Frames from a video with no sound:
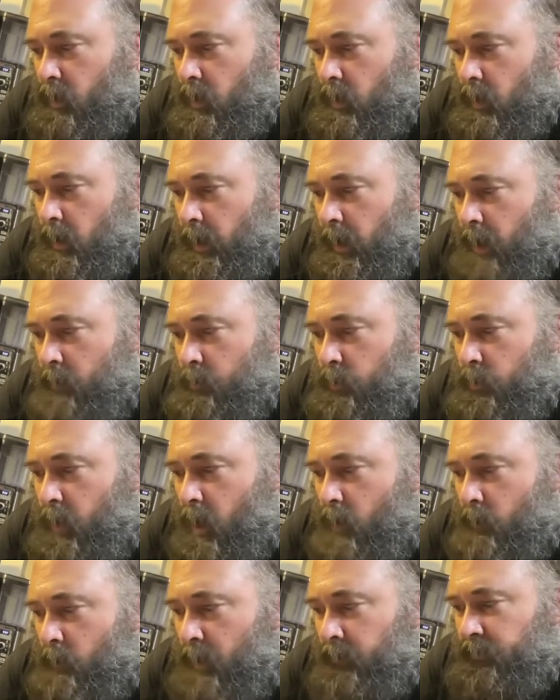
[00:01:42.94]
and I put
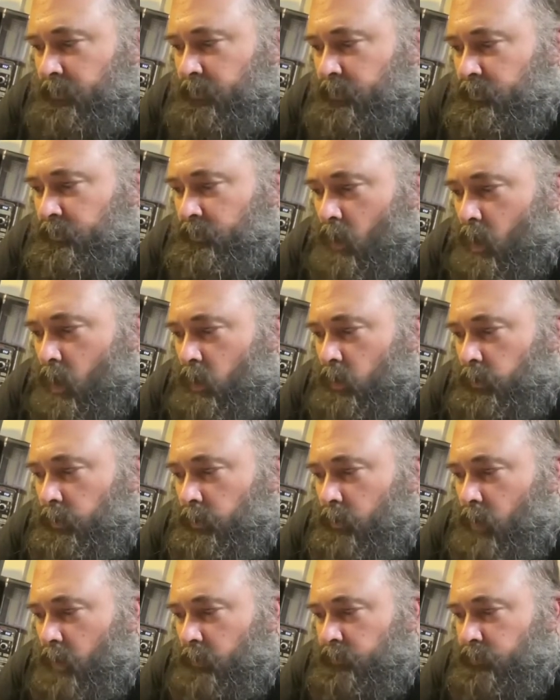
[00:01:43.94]
out messages all
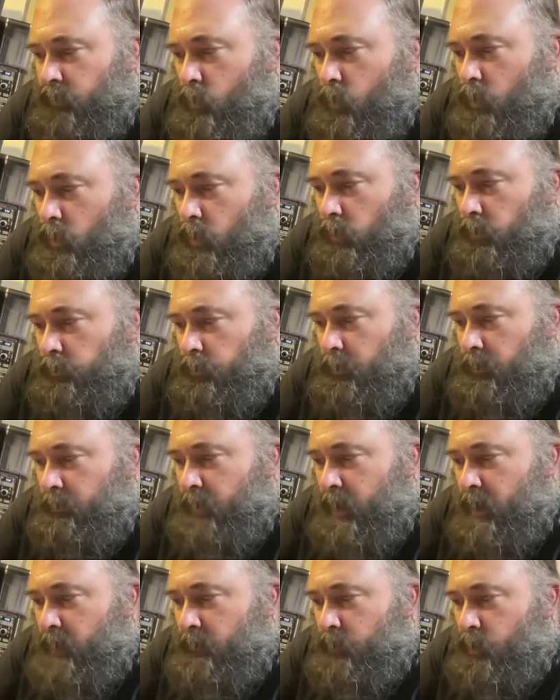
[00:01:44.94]
across the world with
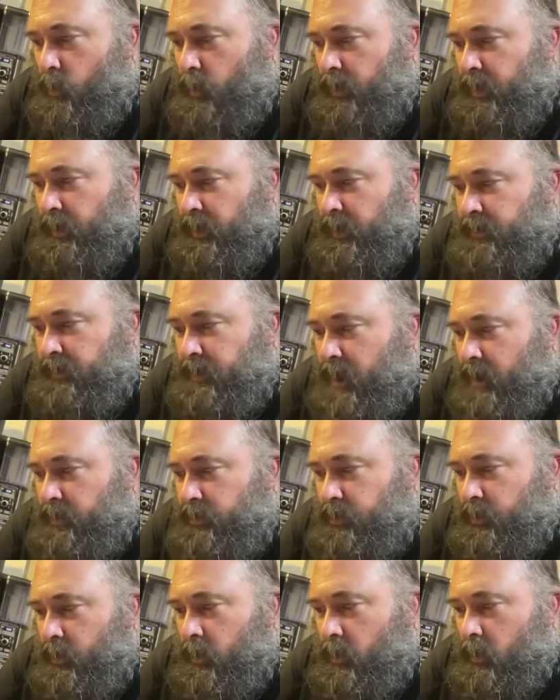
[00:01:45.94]
pinpointed
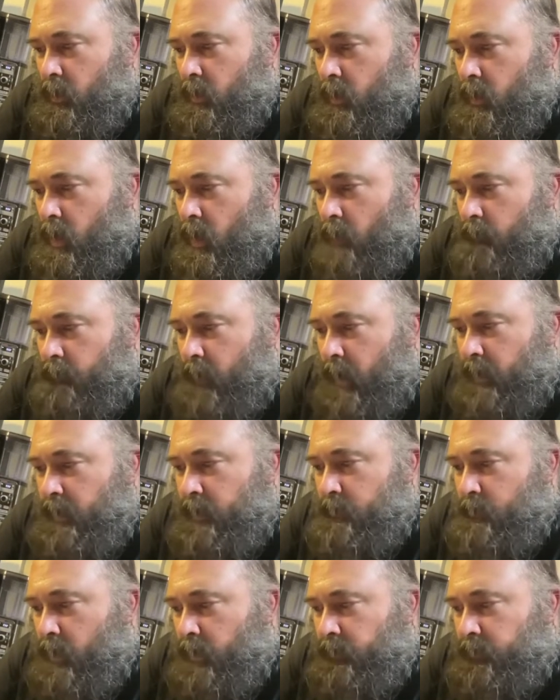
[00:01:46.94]
intention of
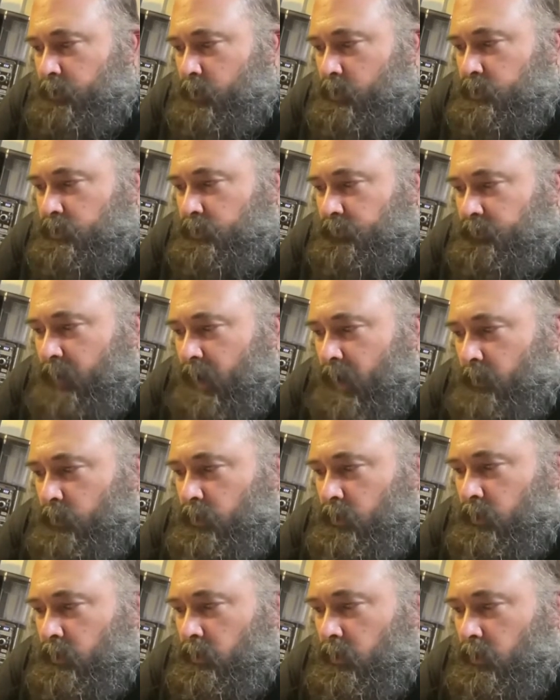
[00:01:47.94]
finding my spiritual
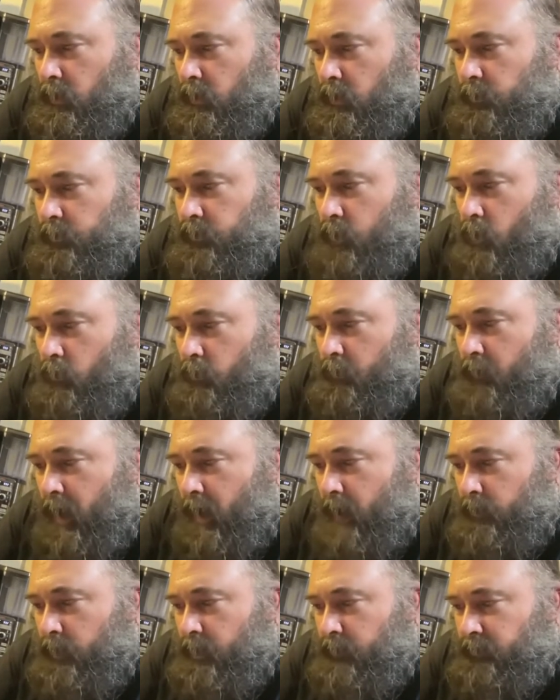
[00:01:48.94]
family, soul
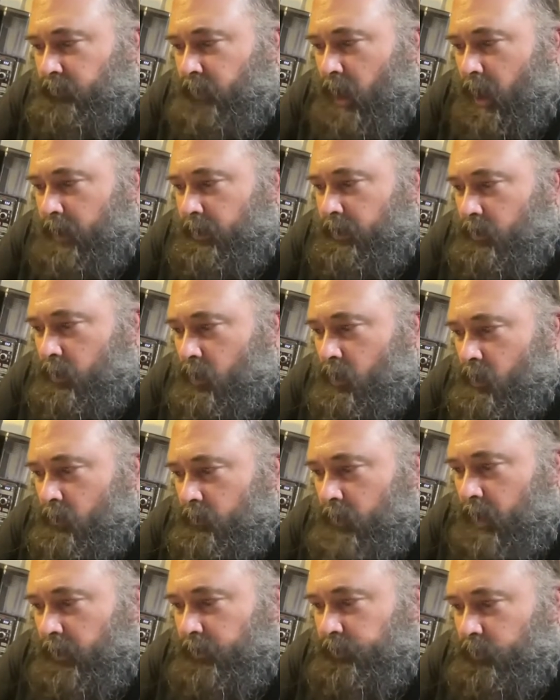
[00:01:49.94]
family of light.
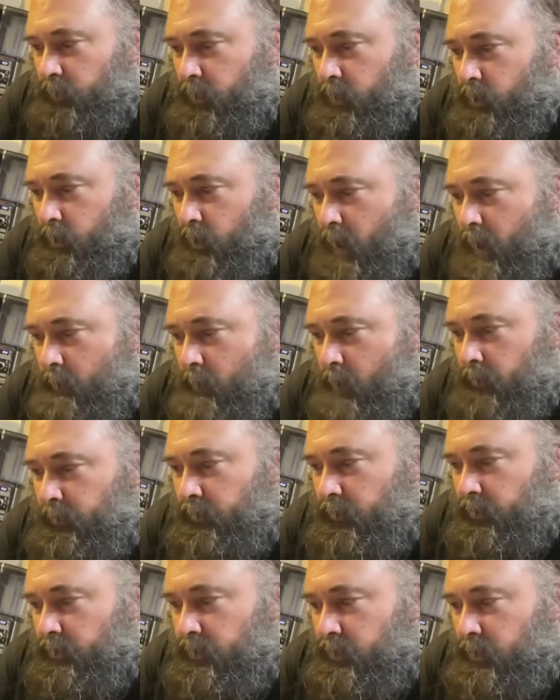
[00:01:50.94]
Thanks for the great
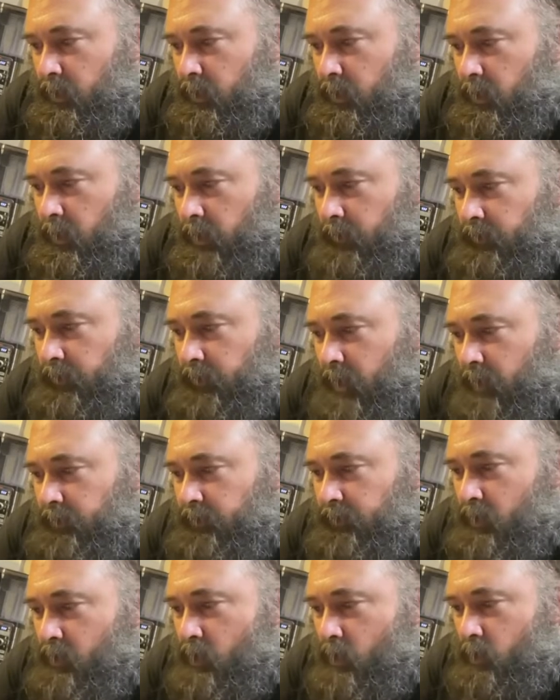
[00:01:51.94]
message. It's nice
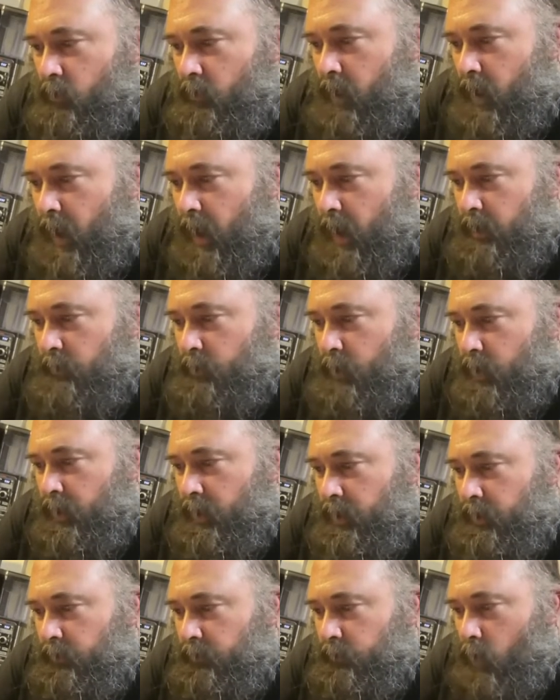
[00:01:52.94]
to know that
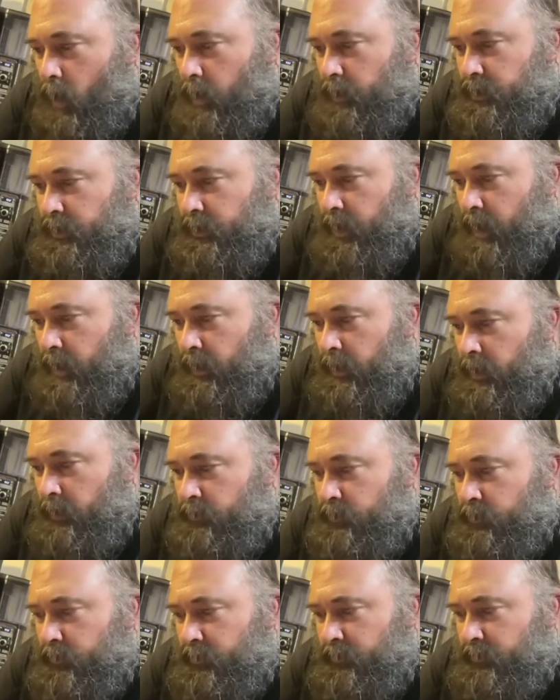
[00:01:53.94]
anybody is watching and
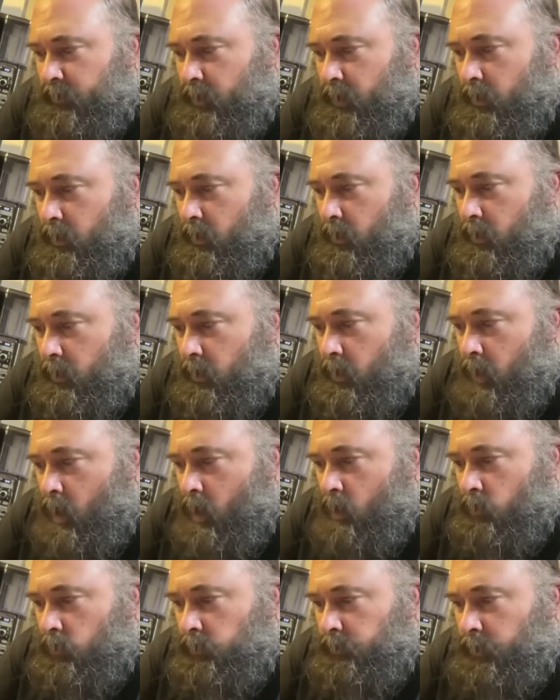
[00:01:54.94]
interested. How
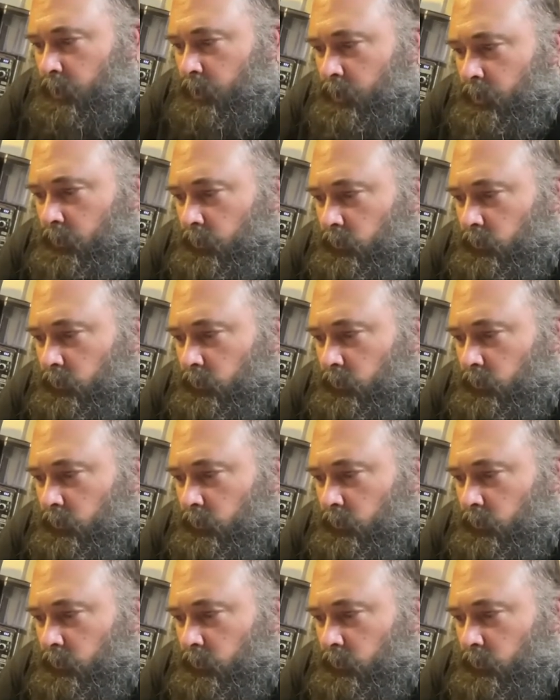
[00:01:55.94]
old are you?